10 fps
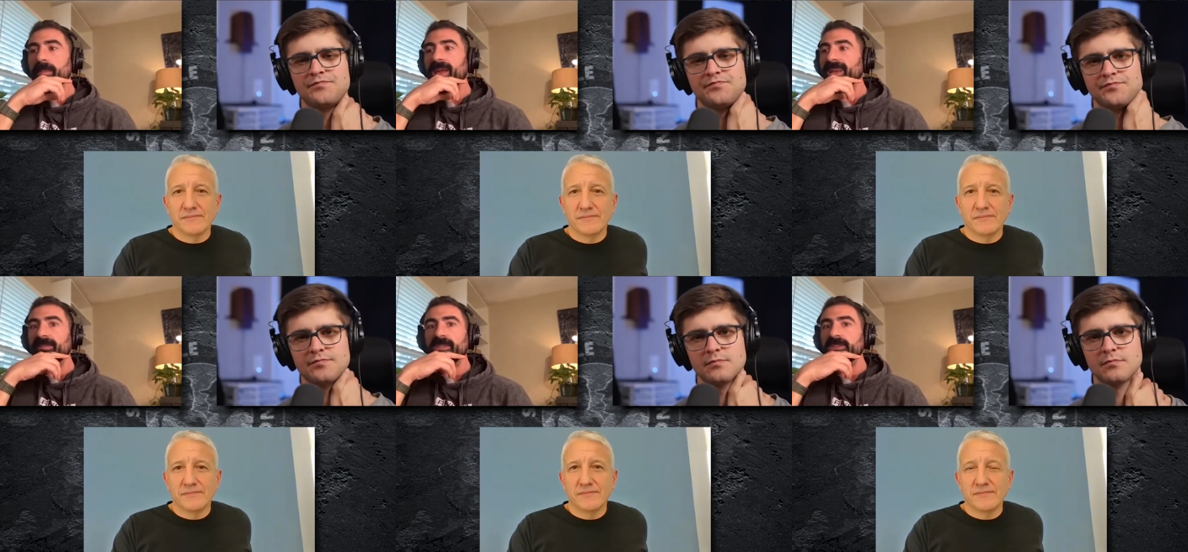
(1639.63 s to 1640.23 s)
Speaker 1: but
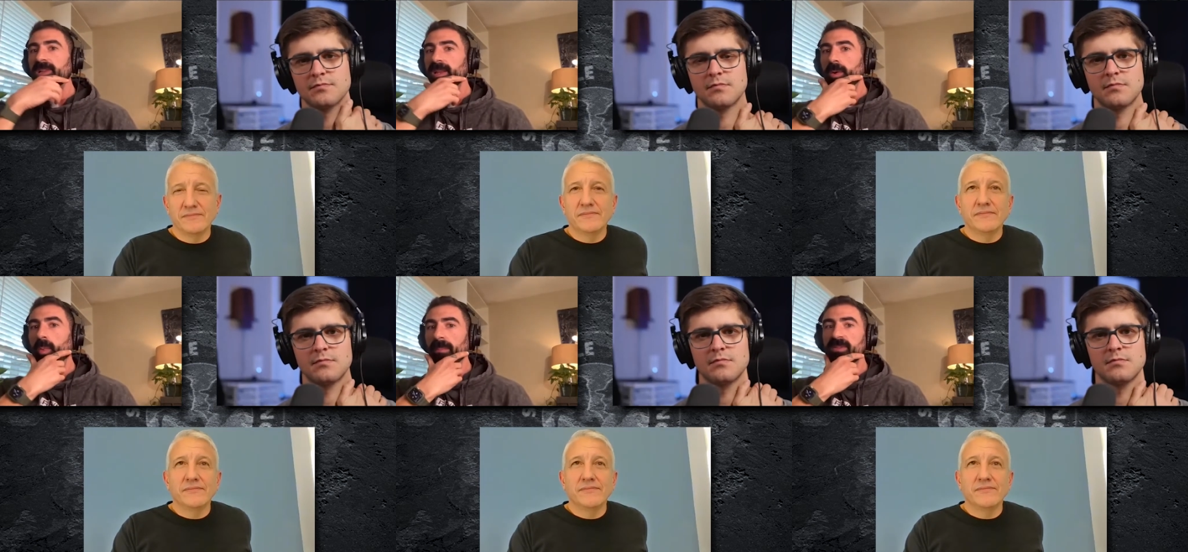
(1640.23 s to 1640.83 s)
man, even just a
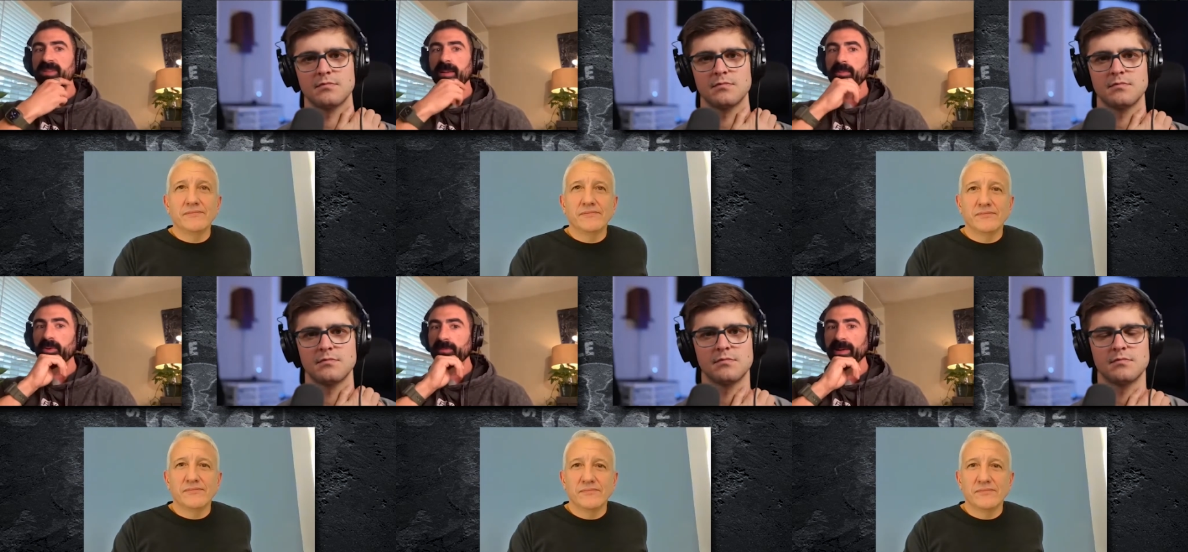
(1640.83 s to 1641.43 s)
little one
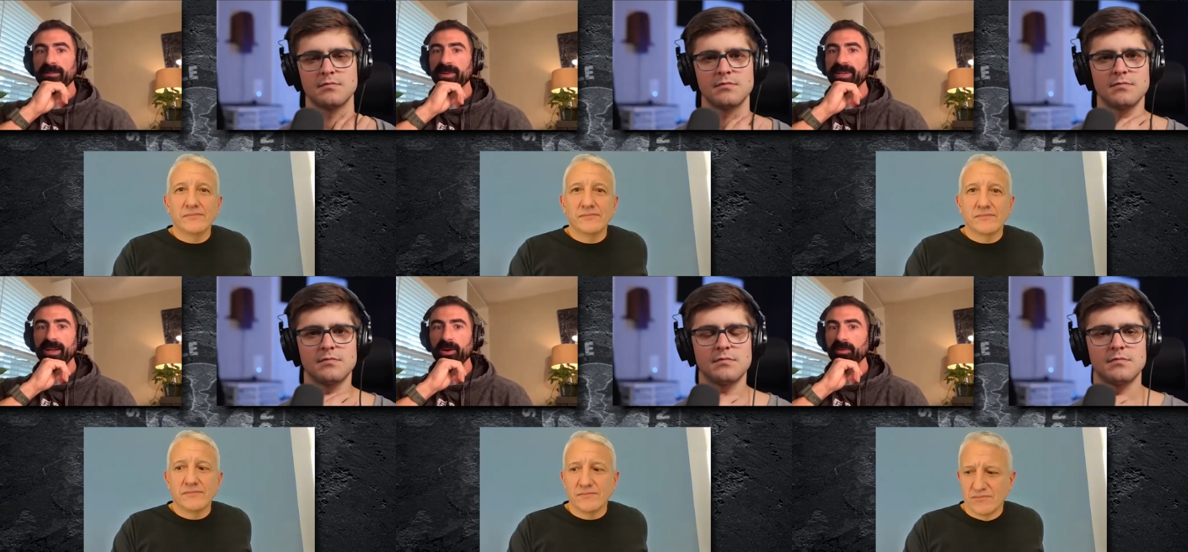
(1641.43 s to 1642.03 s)
percent improvement
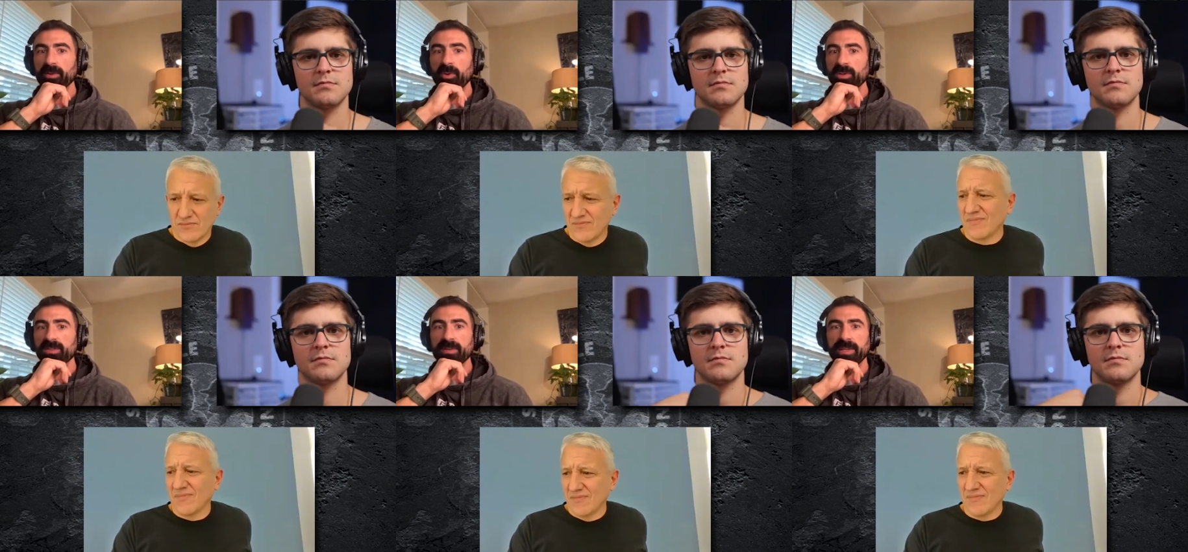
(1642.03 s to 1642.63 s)
every day over the
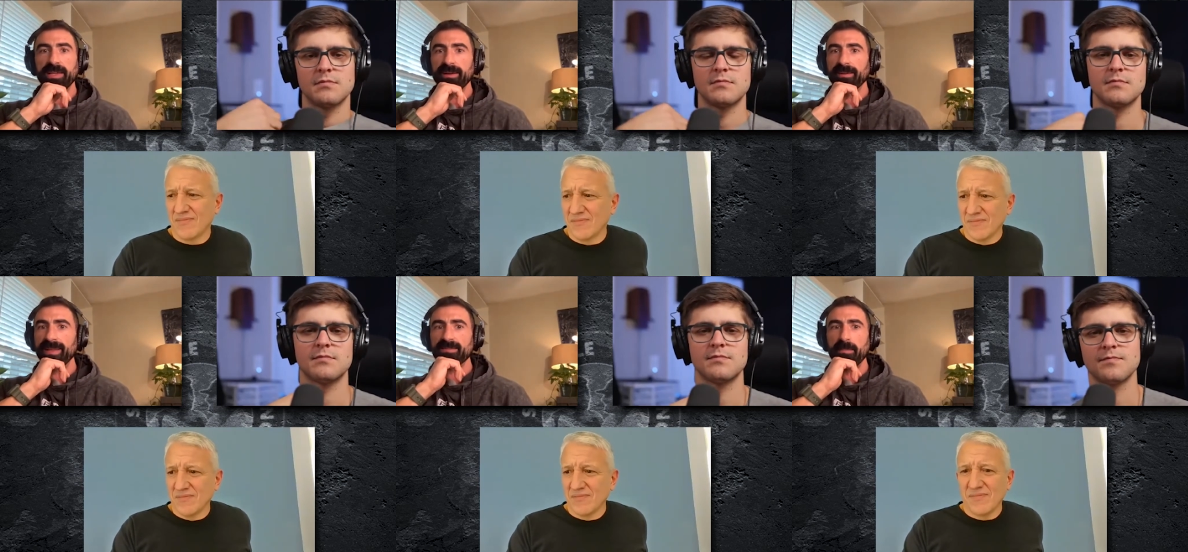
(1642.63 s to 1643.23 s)
course of a
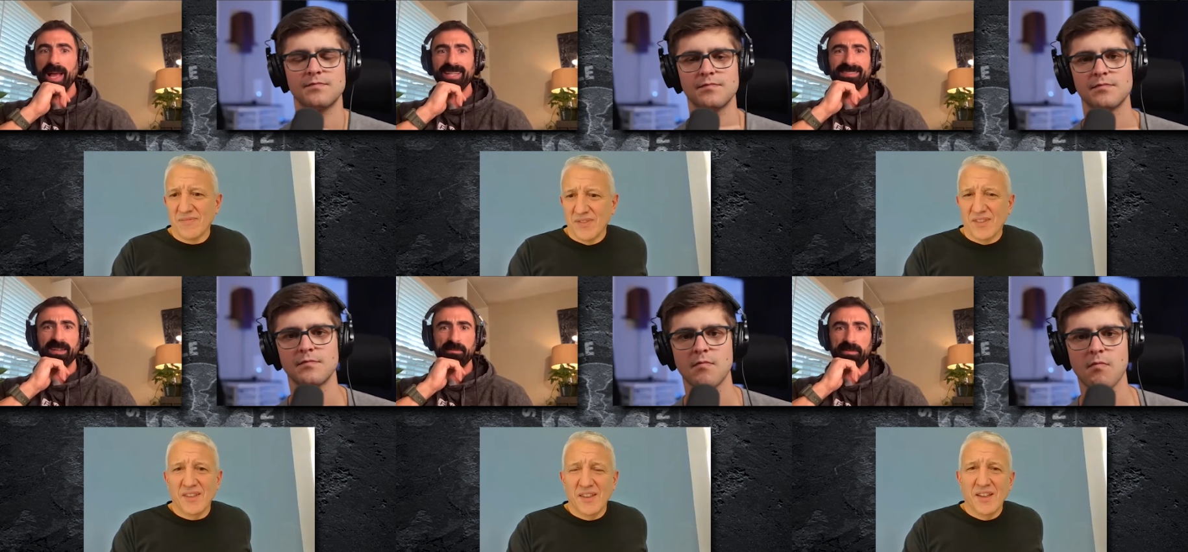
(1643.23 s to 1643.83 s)
year, that's
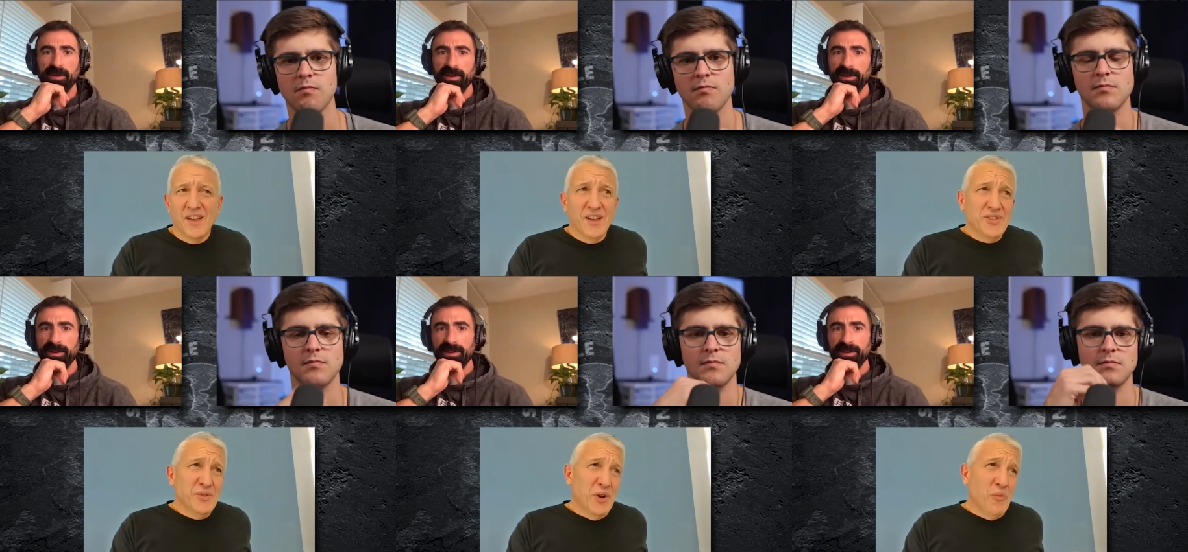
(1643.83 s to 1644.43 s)
massive.
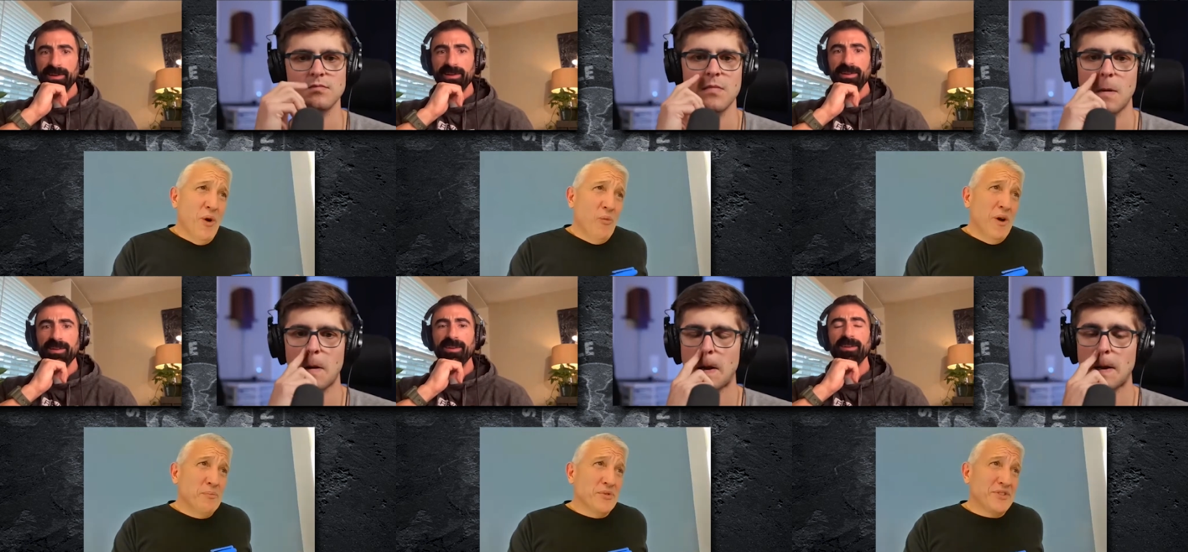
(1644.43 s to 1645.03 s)
Speaker 2: You know,
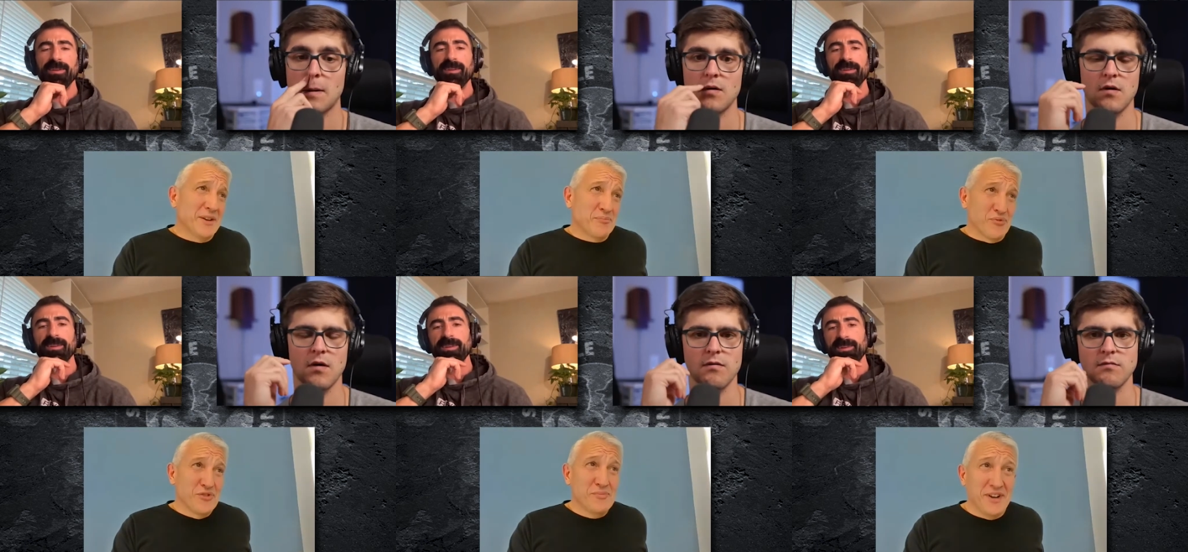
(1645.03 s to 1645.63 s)
one percent
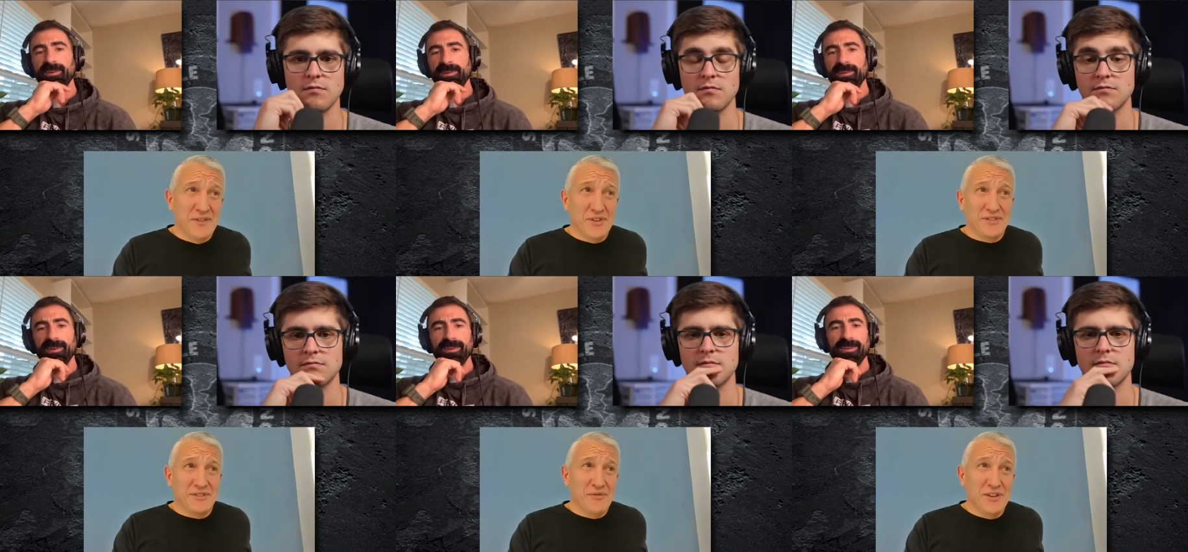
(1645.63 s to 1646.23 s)
improvement
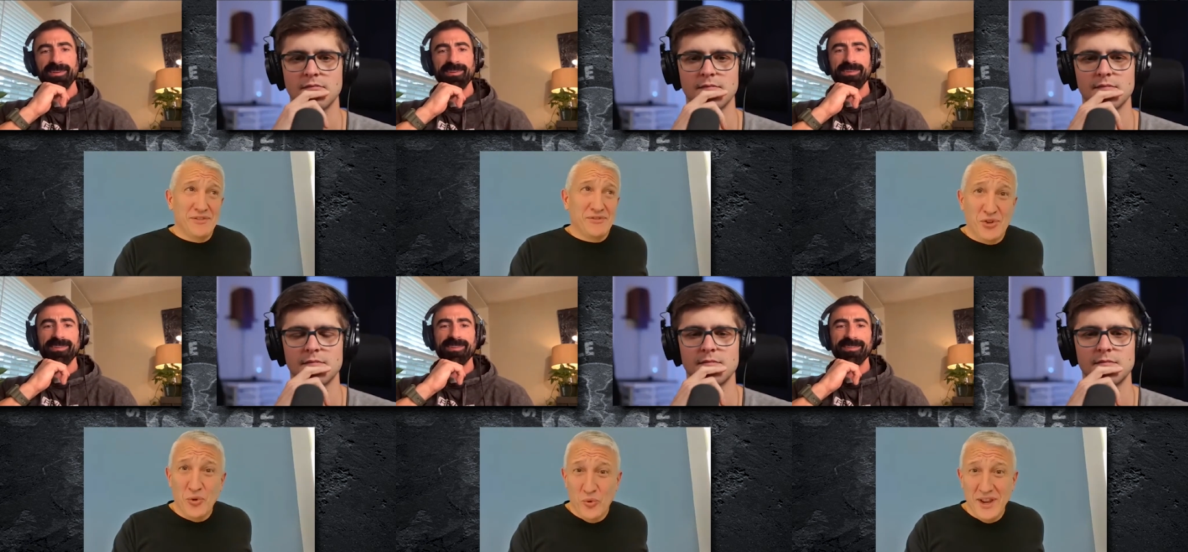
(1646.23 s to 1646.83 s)
every every
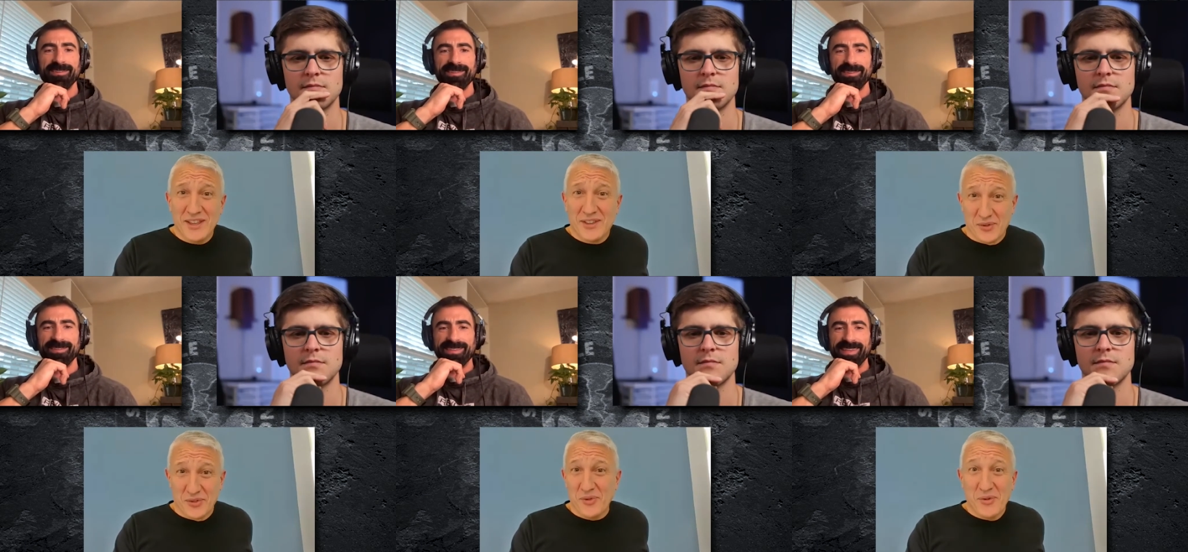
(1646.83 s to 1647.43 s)
two weeks
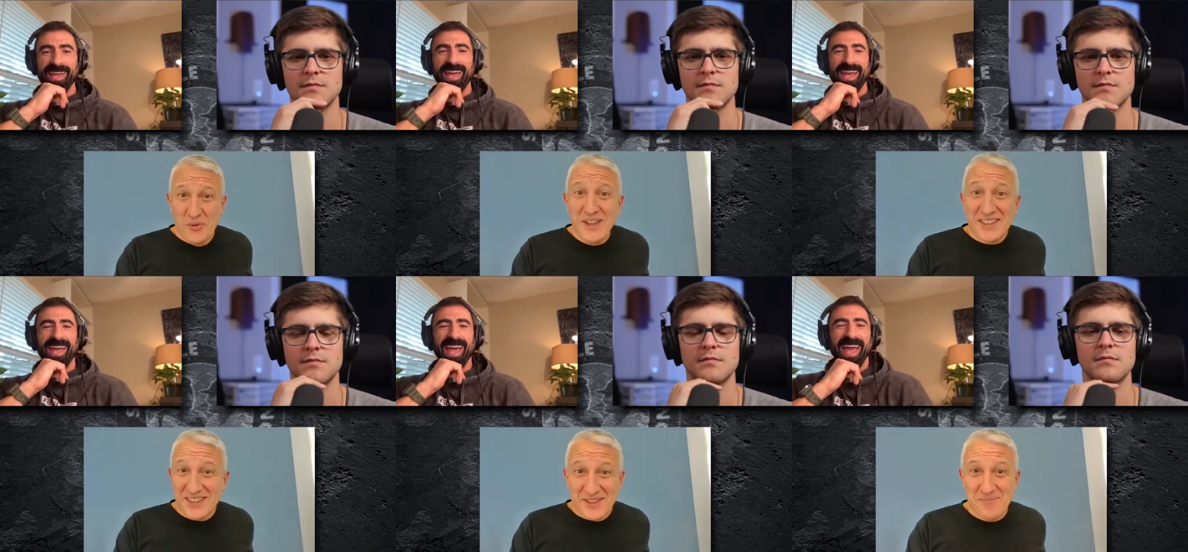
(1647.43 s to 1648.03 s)
or three weeks.